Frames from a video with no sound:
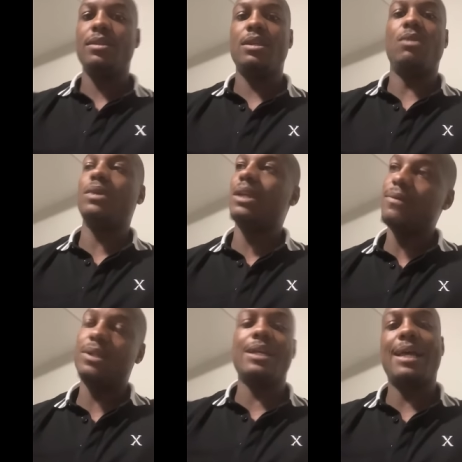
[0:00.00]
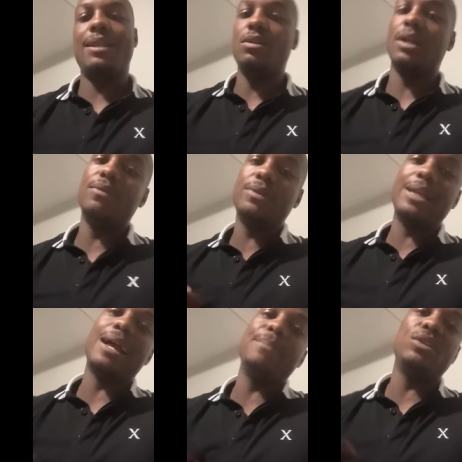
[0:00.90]
And on everything I love, everything
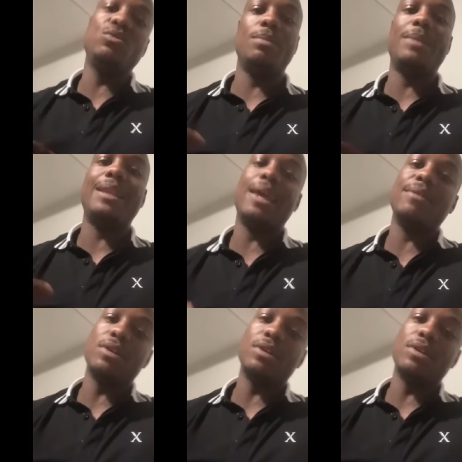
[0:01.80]
I've been through in my life,